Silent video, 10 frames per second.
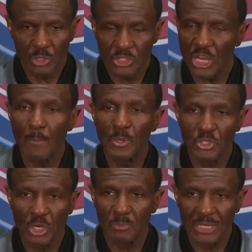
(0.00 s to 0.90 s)

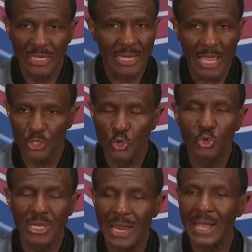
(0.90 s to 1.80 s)
championship DNA. You
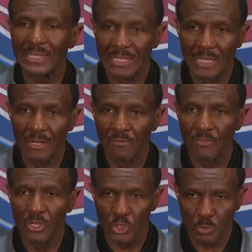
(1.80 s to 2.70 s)
cannot give
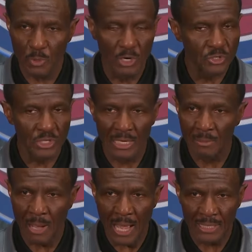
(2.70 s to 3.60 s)
the experience to
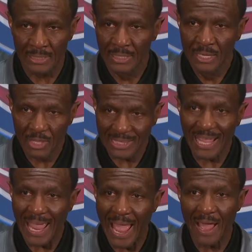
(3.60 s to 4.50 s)
anybody that
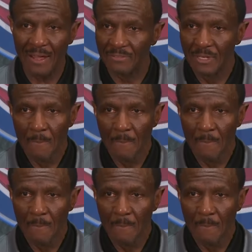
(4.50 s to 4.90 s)
they have.